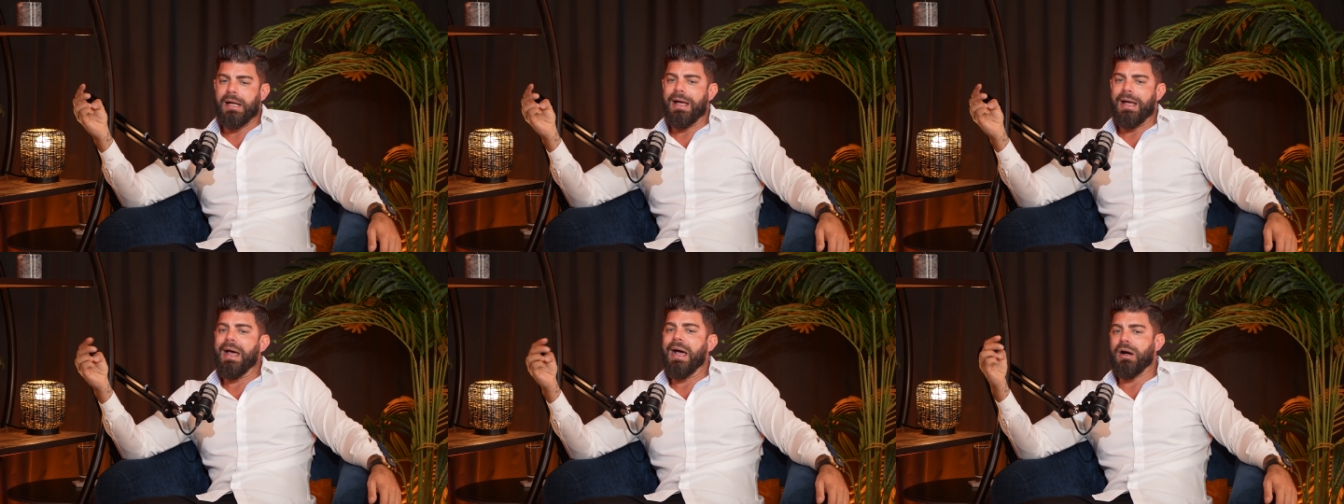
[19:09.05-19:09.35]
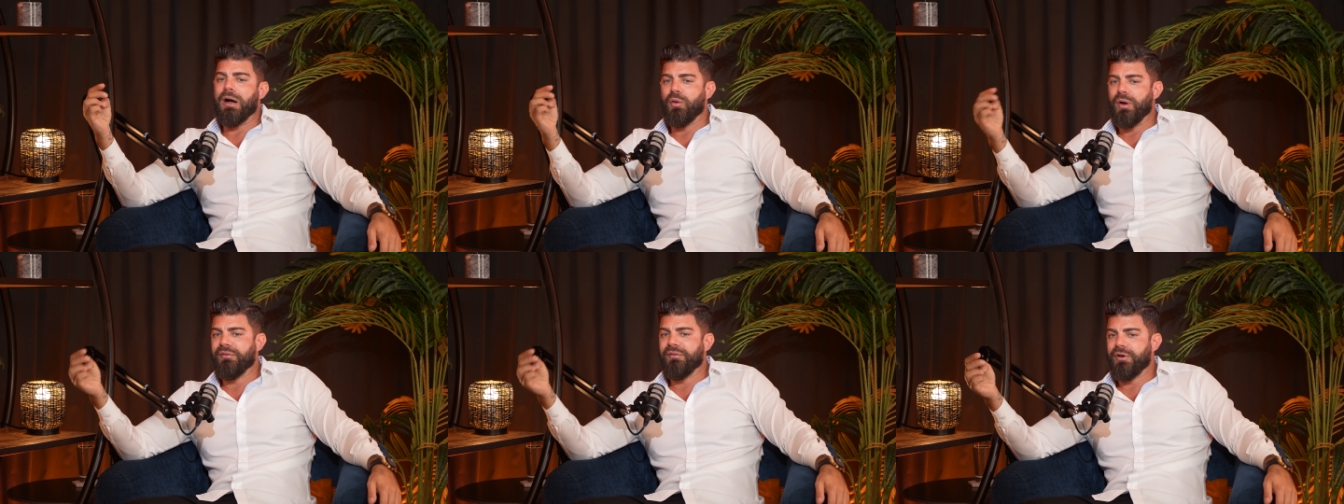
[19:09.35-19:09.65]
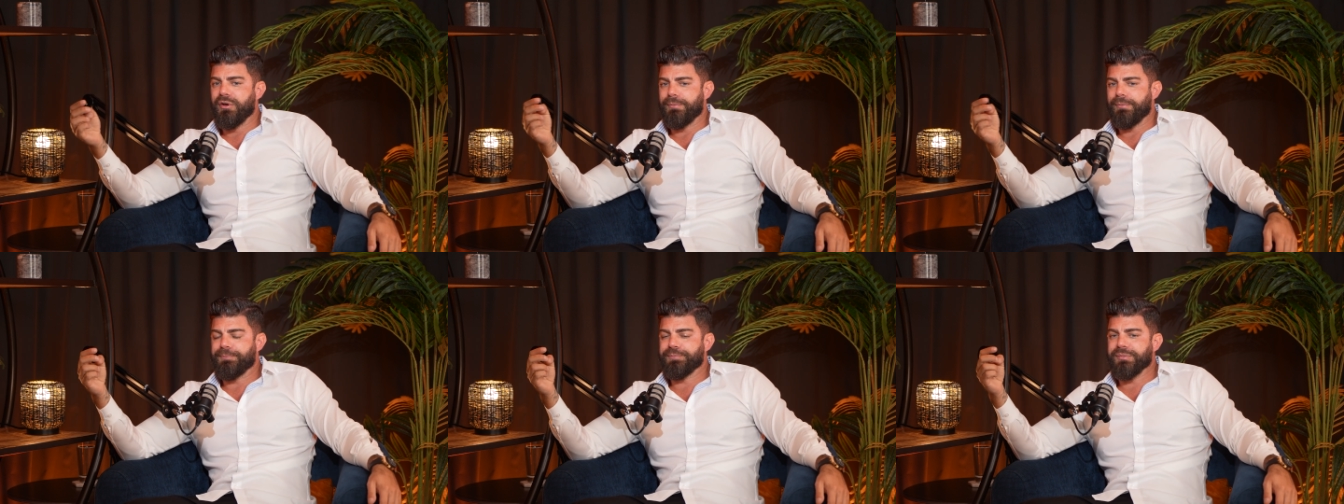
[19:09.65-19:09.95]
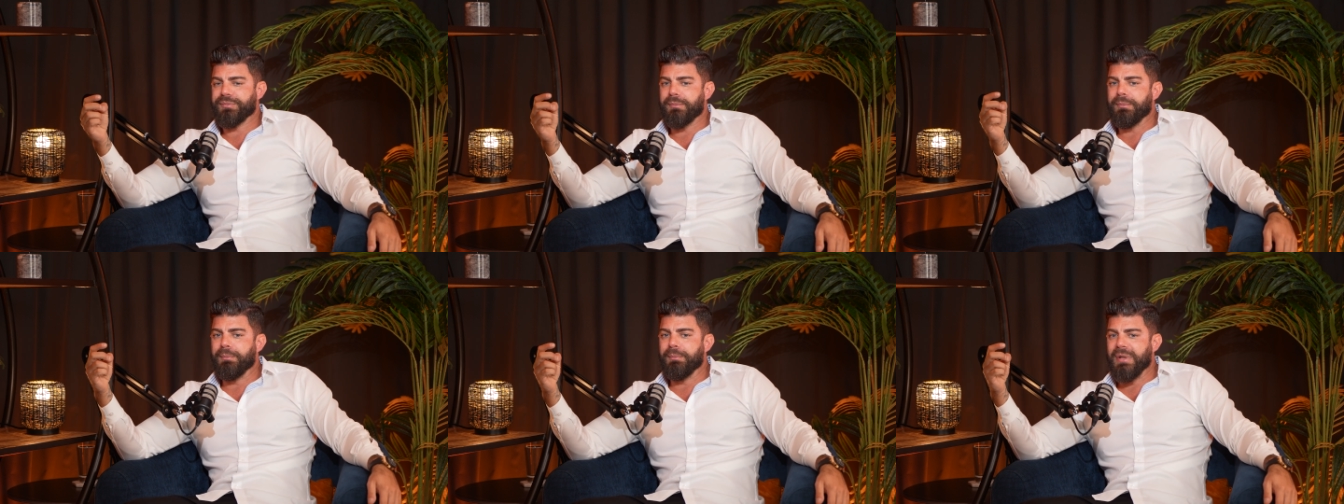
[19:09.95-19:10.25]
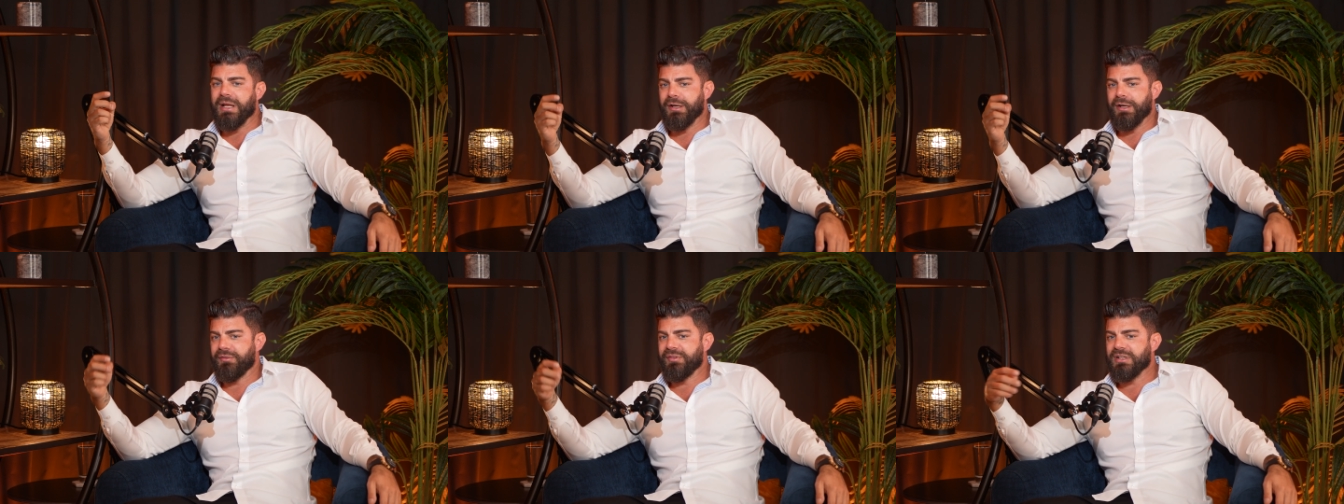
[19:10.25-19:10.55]
However,
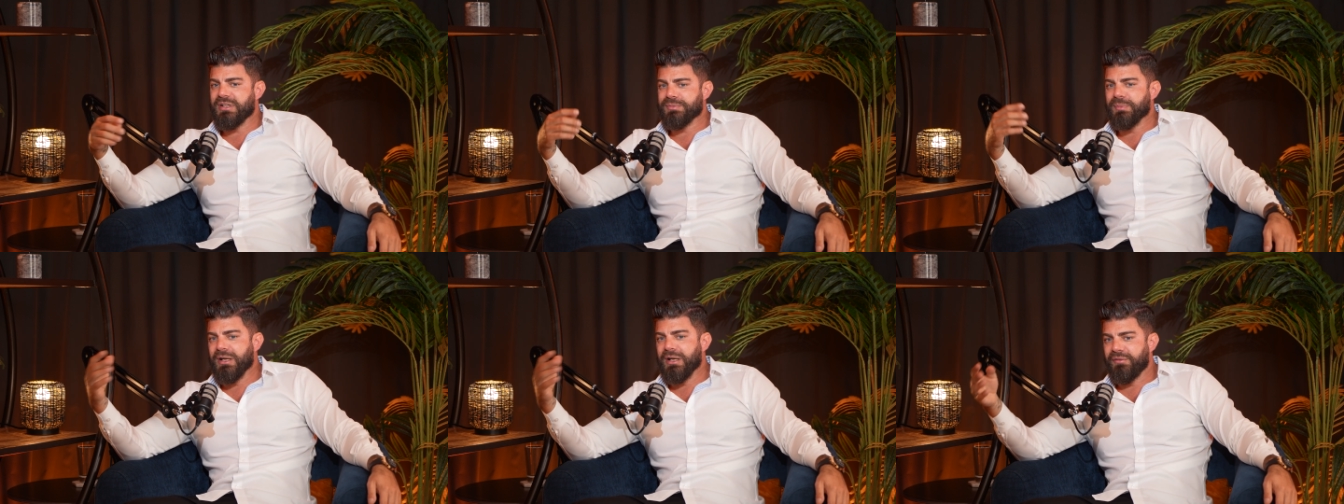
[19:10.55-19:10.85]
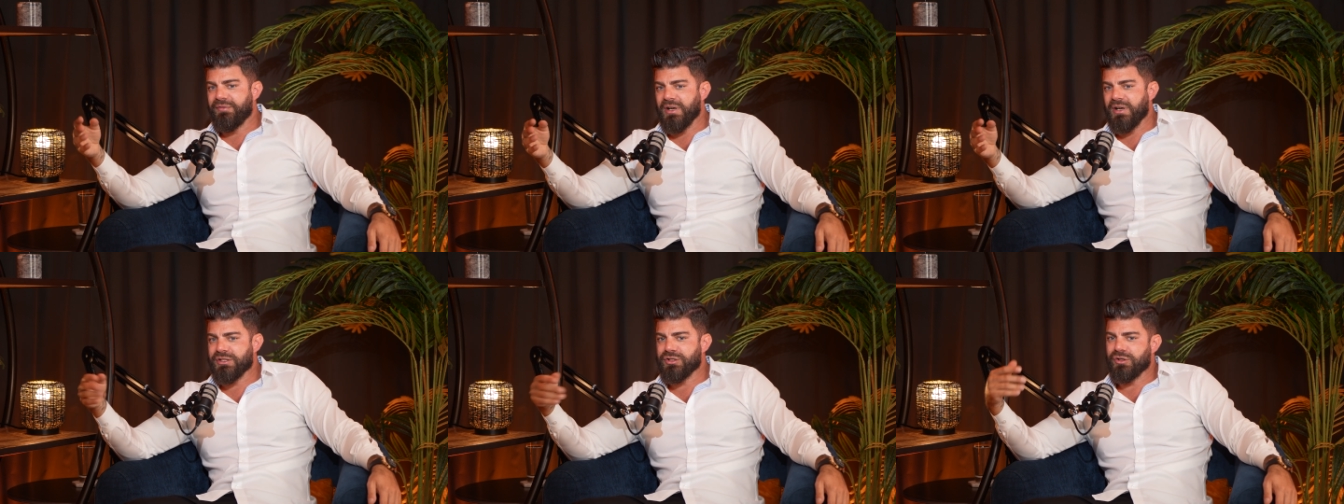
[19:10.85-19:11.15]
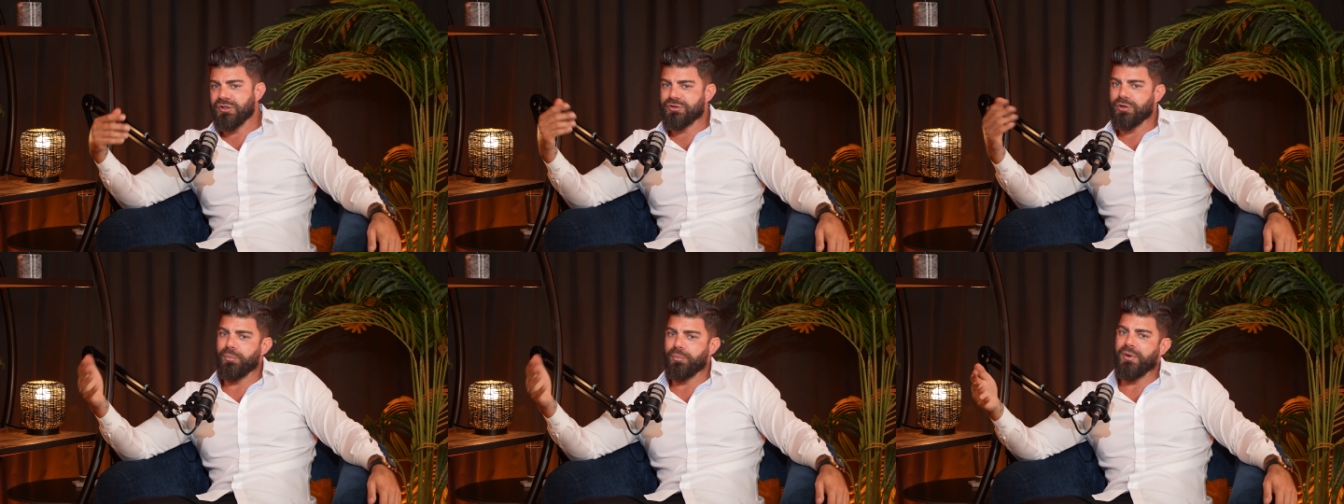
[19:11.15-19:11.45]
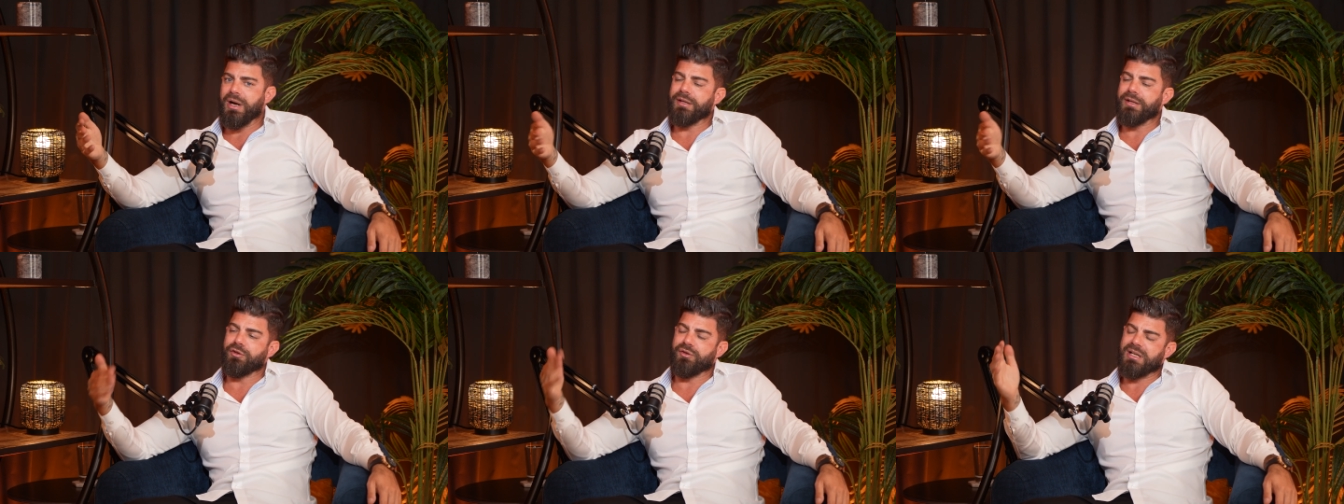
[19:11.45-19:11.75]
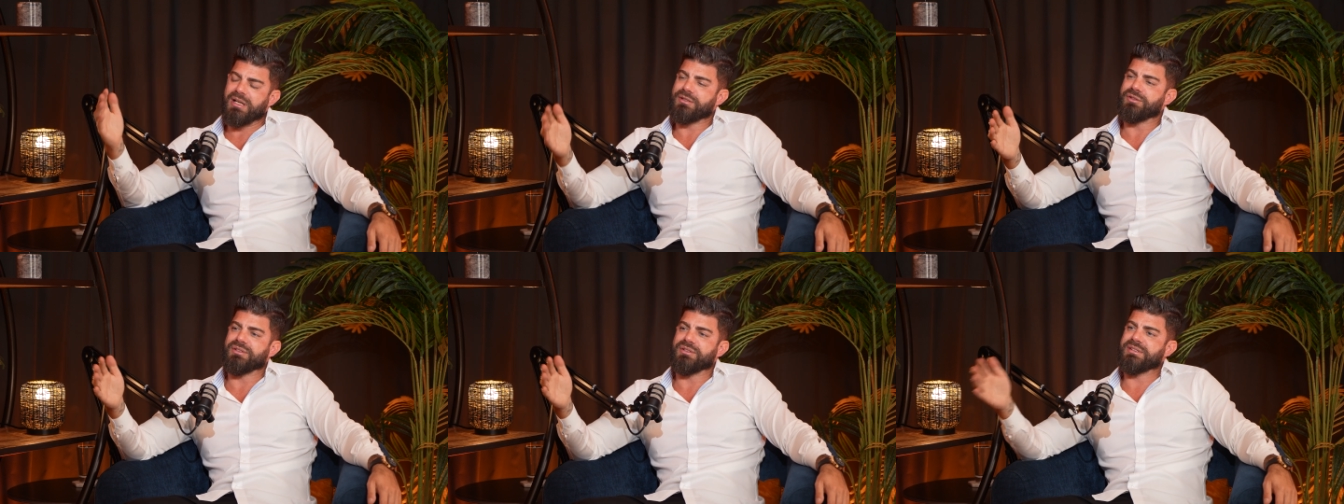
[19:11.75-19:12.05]
many of these manufacturers or brands are
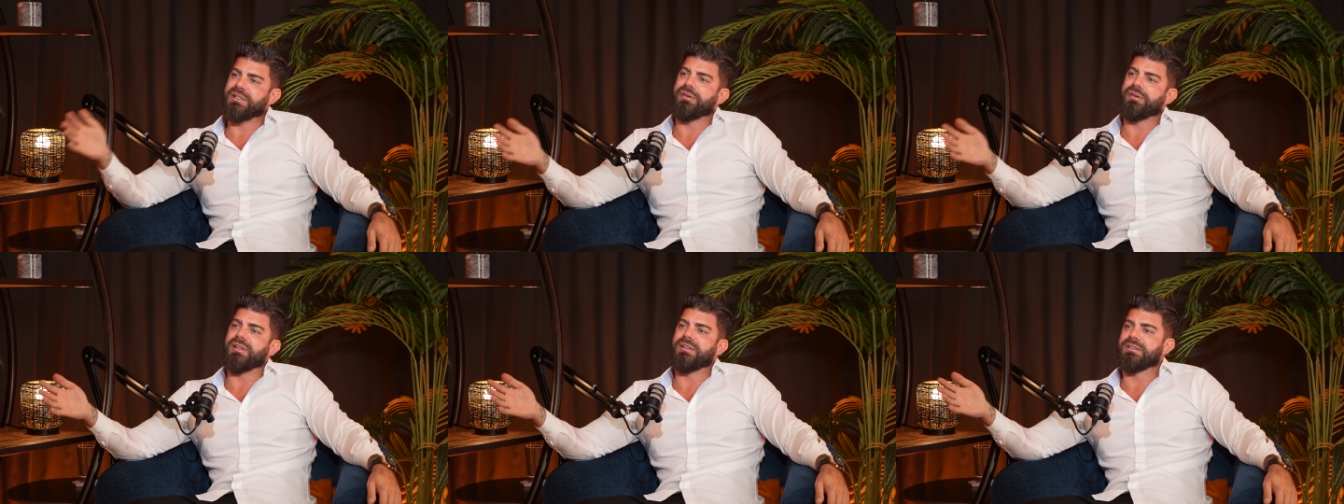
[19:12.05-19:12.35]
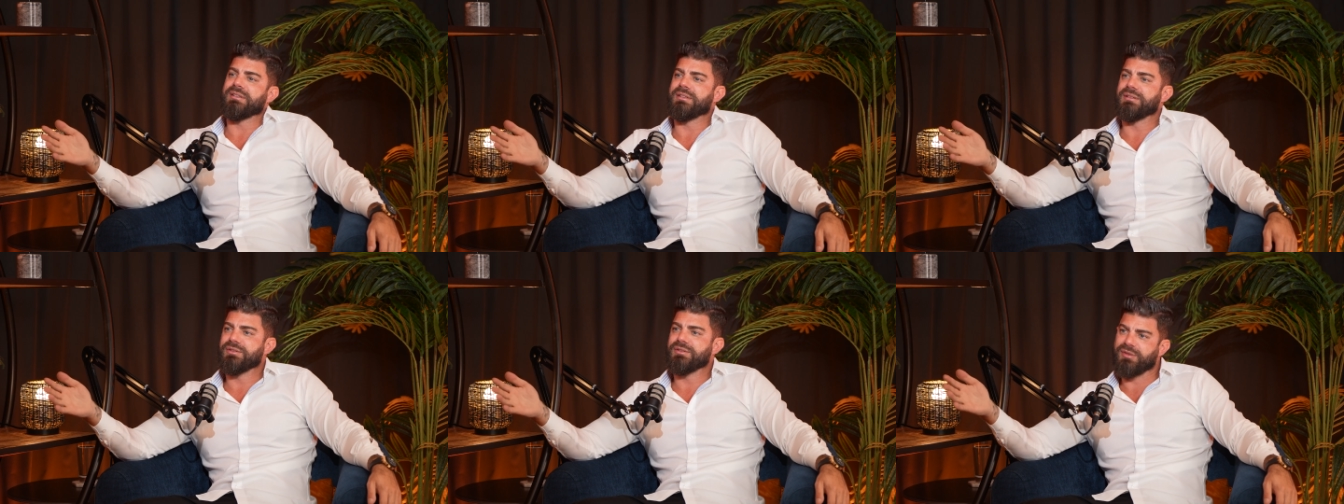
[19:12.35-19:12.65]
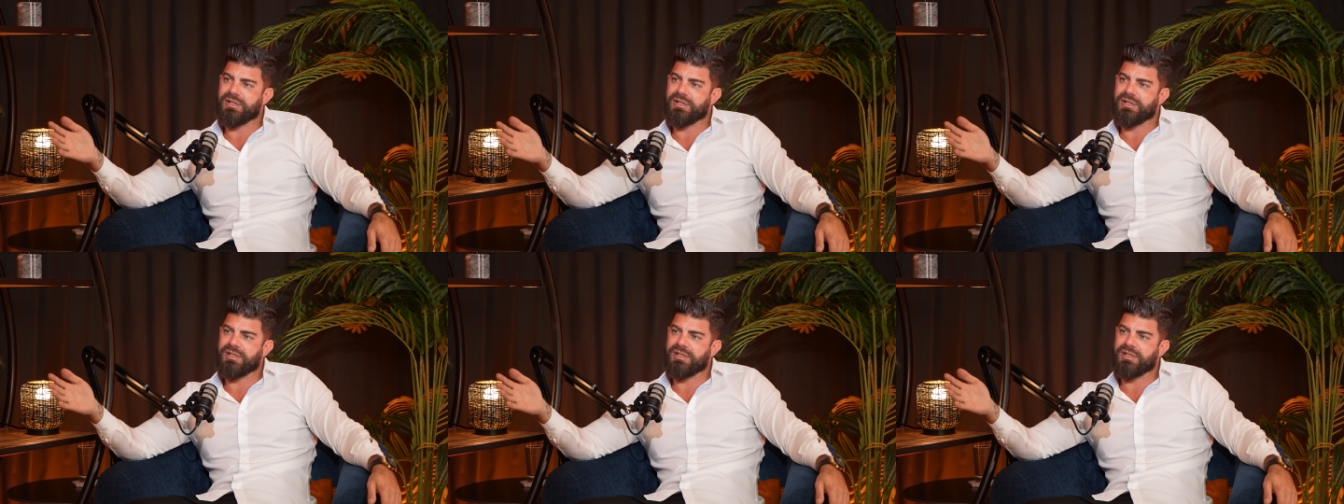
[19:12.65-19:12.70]
not so serious. So